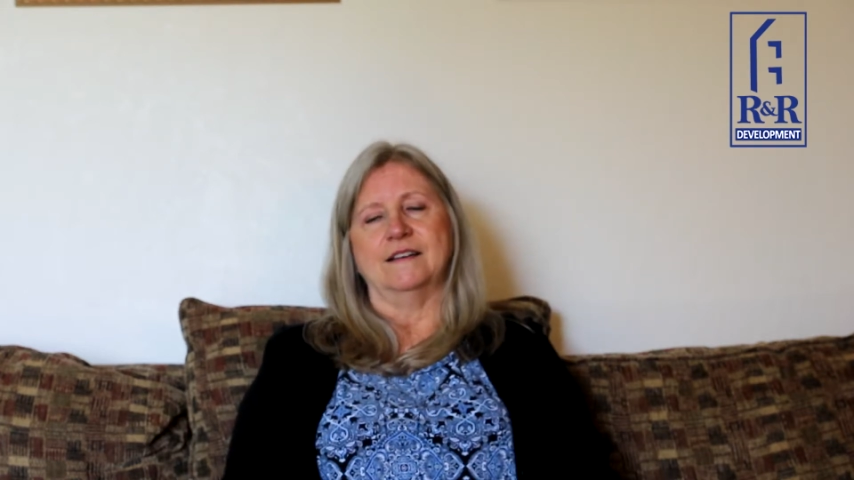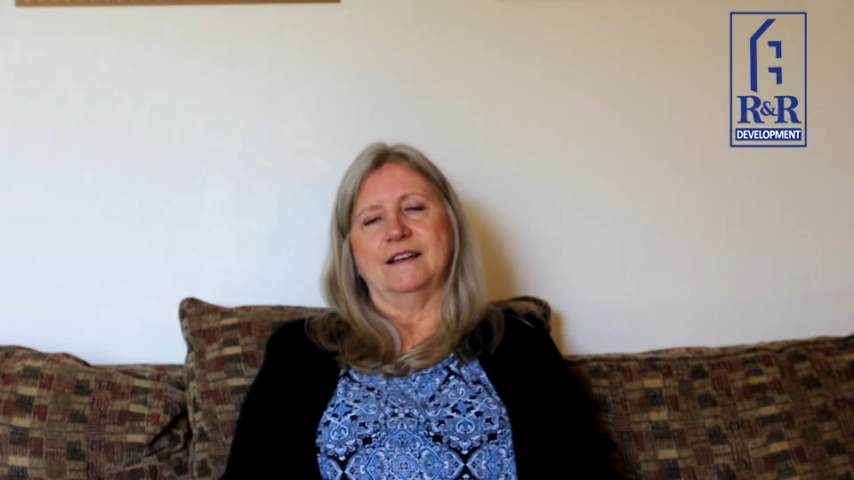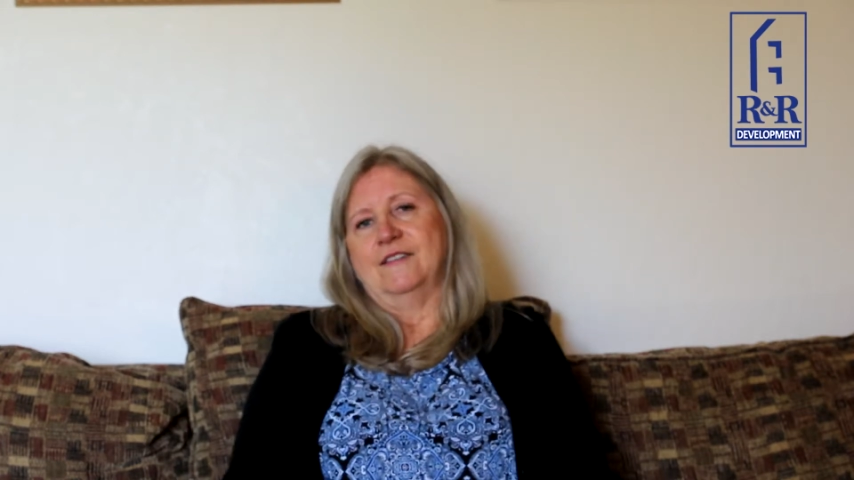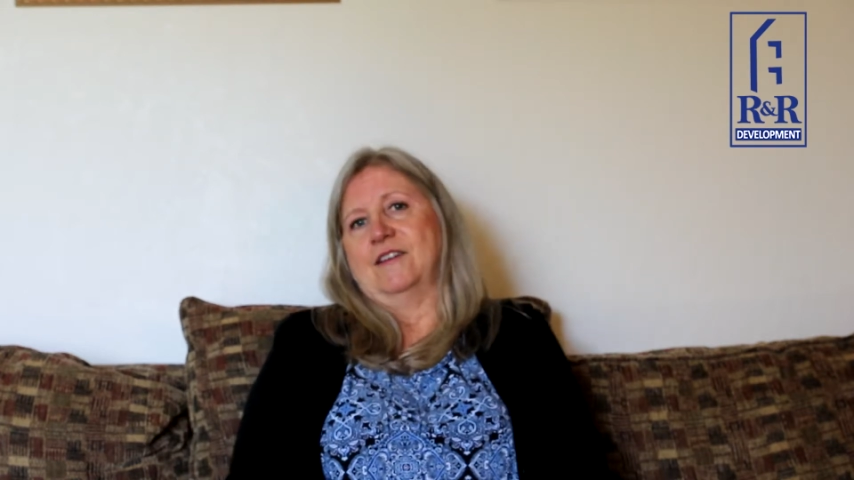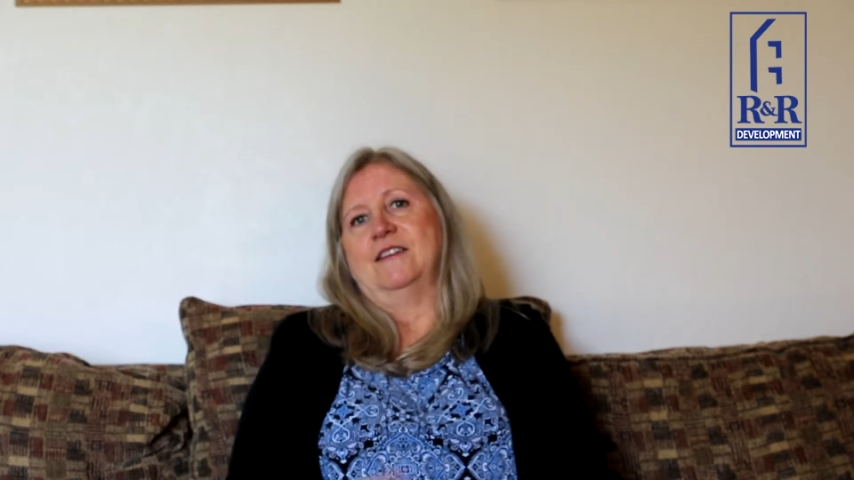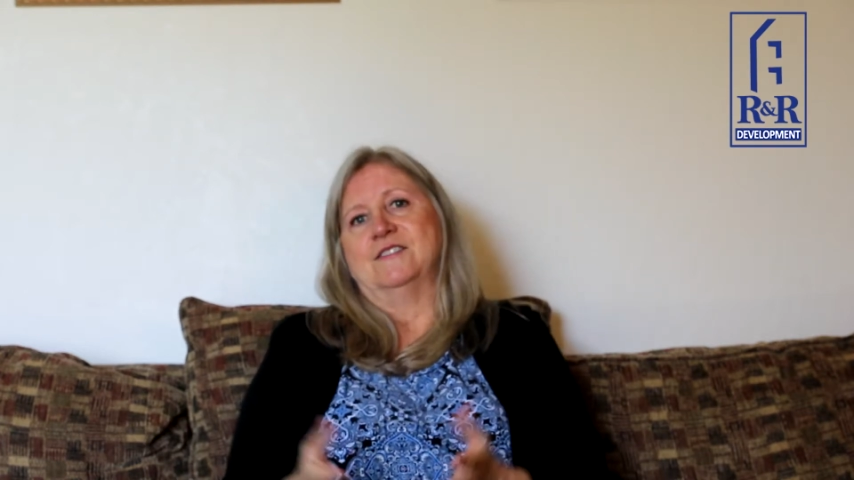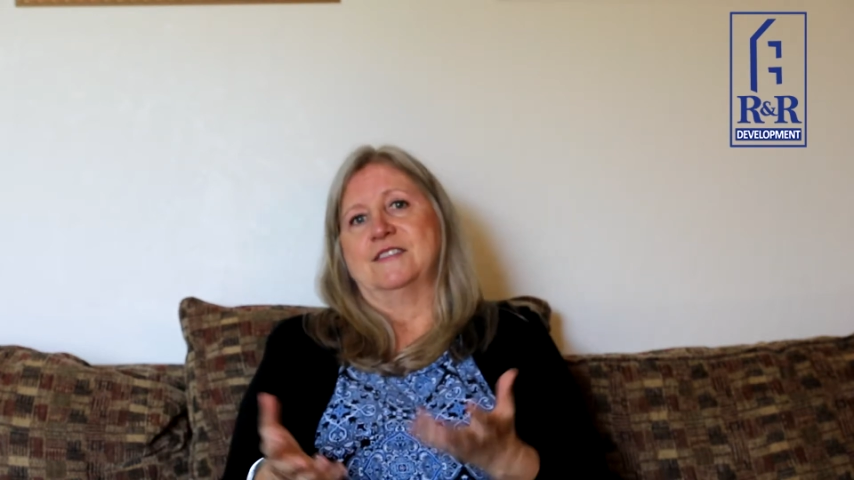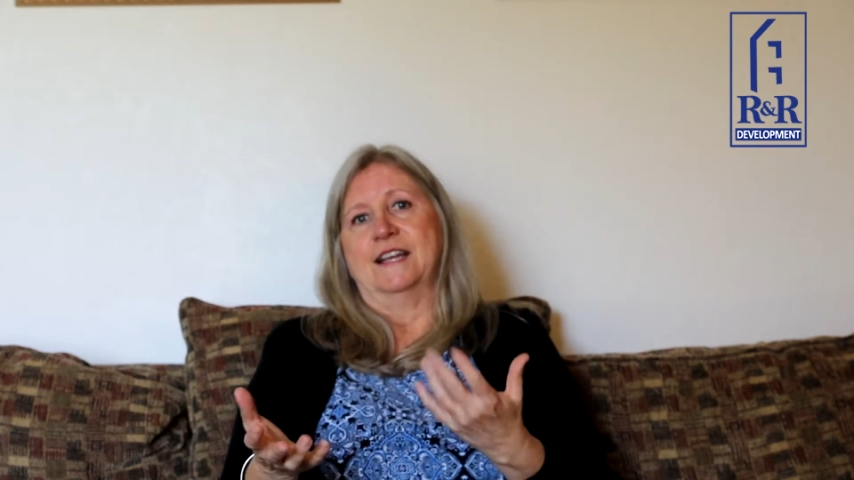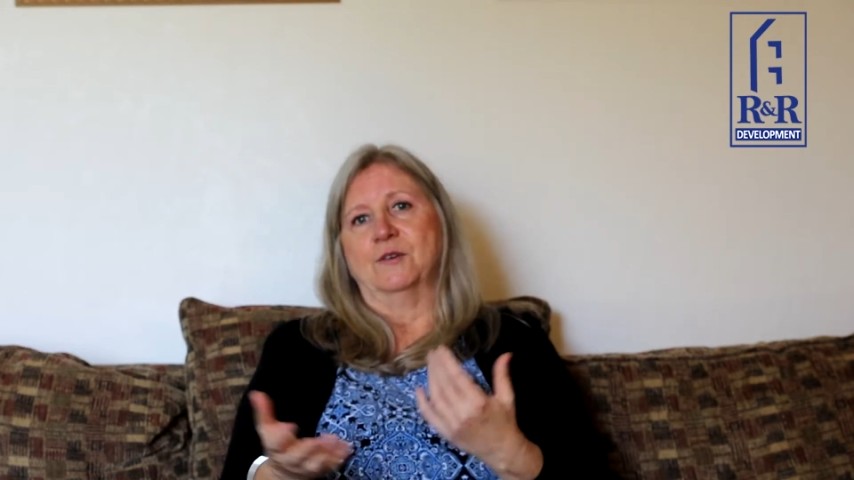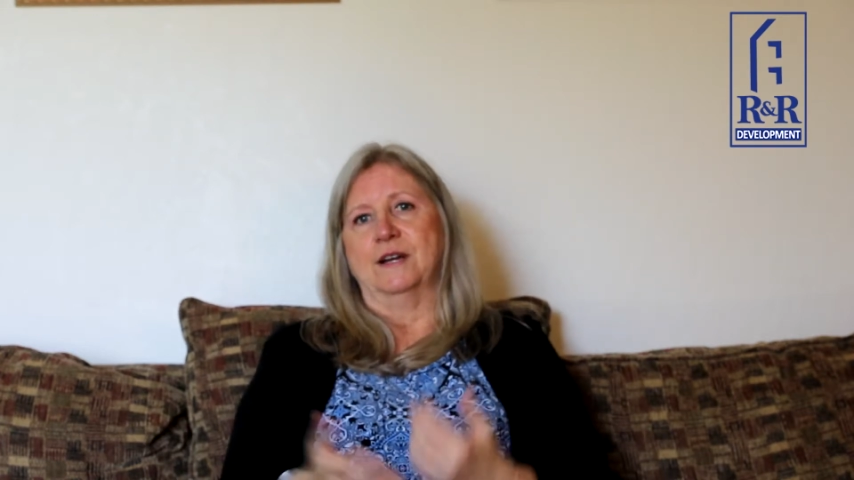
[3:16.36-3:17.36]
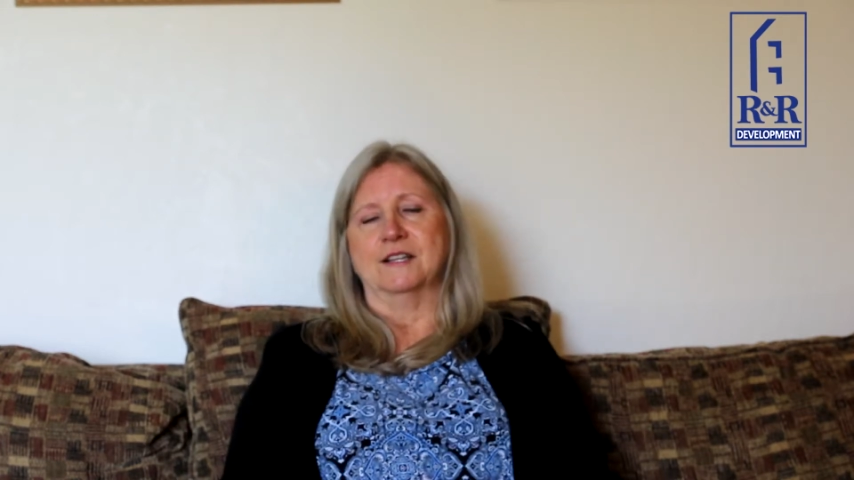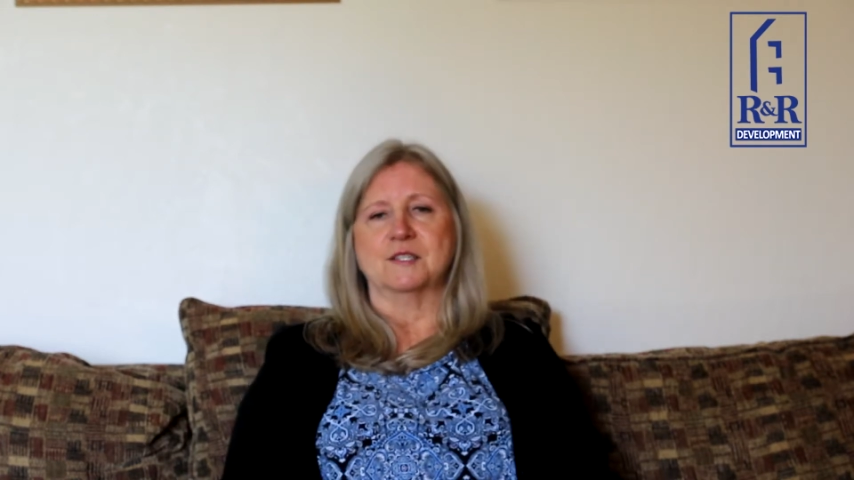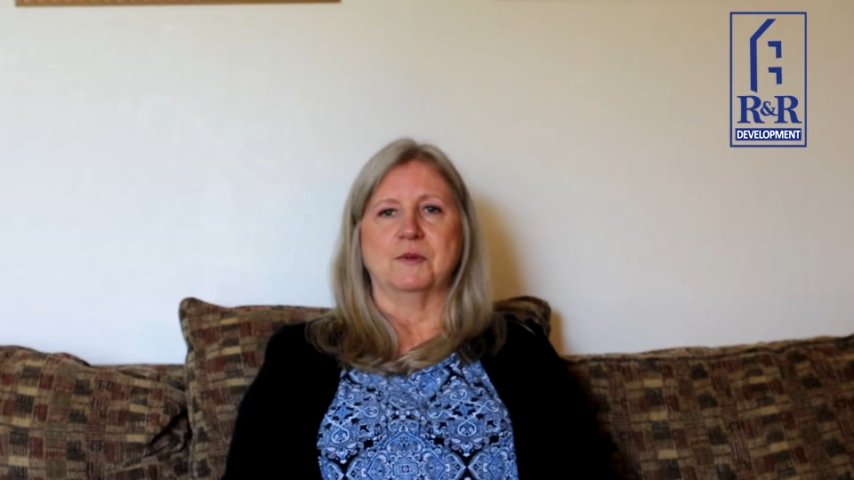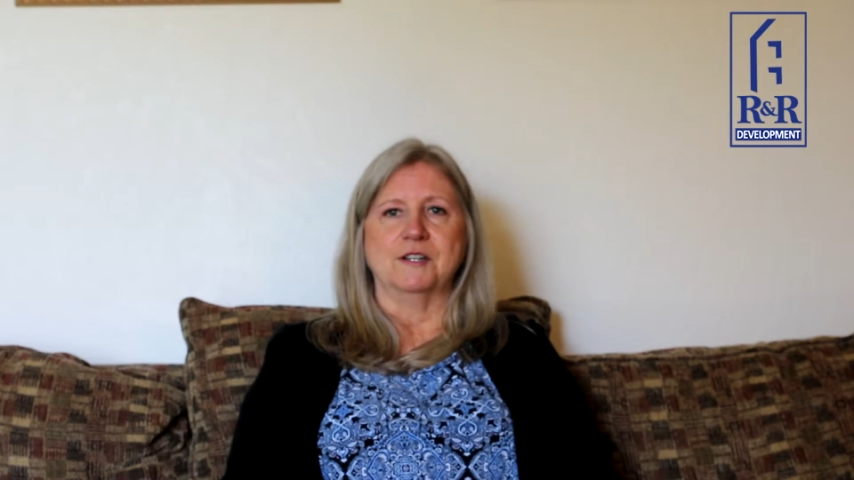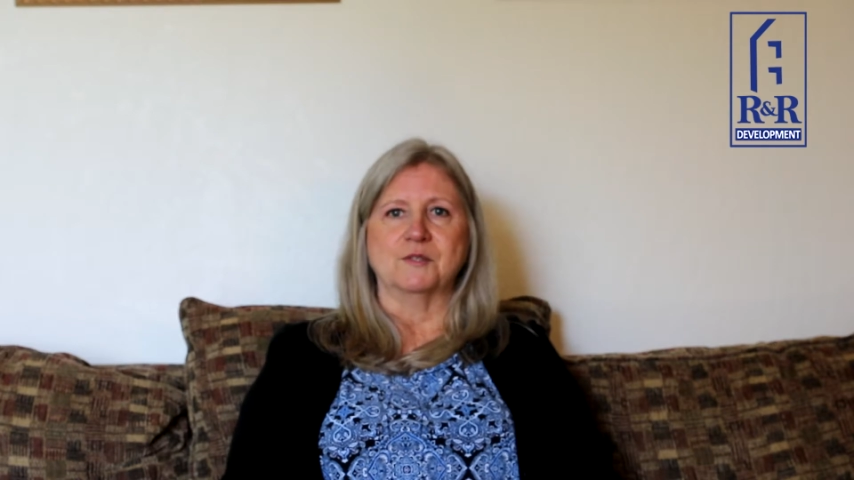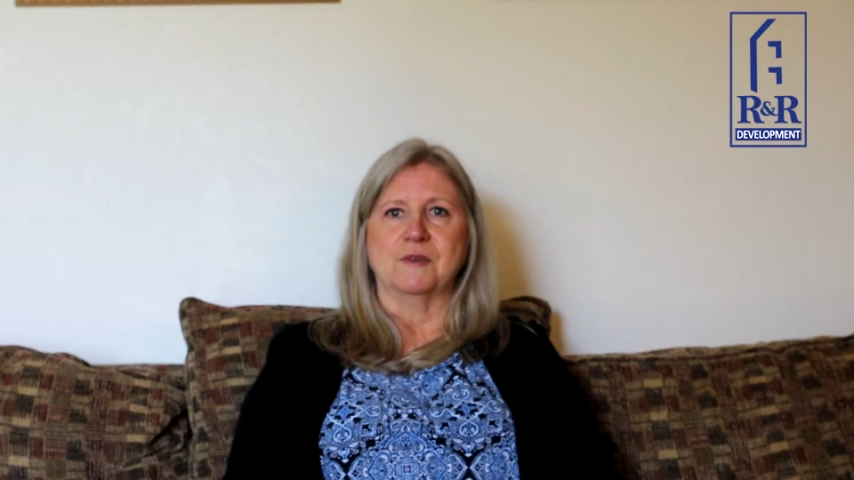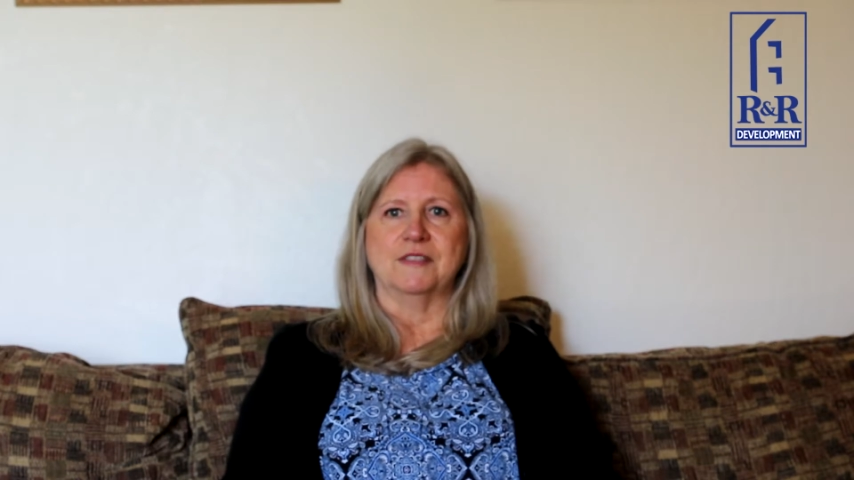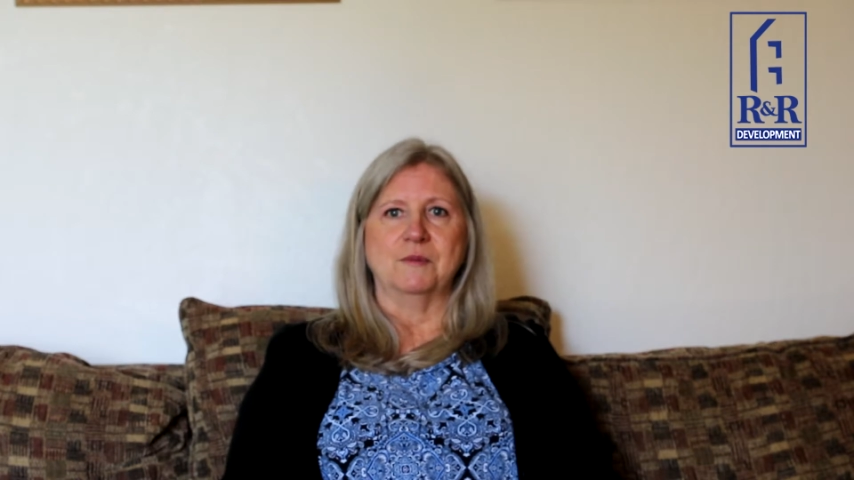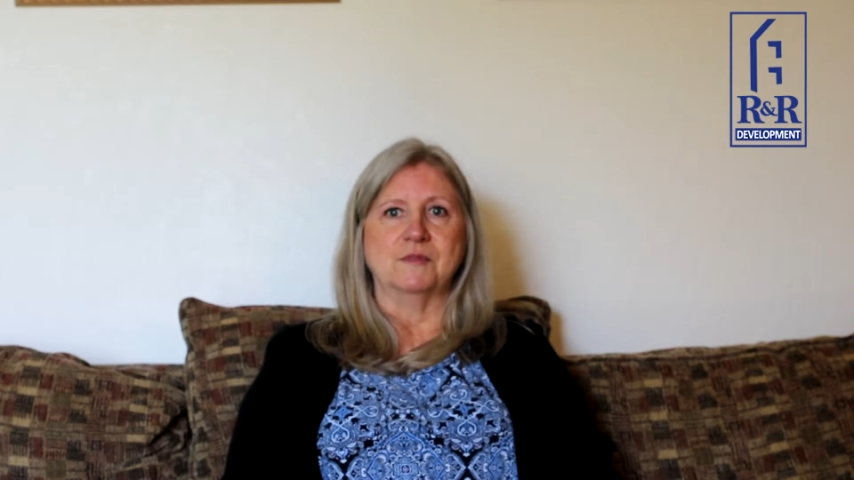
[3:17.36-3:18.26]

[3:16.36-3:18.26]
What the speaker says: I just had a great experience with them.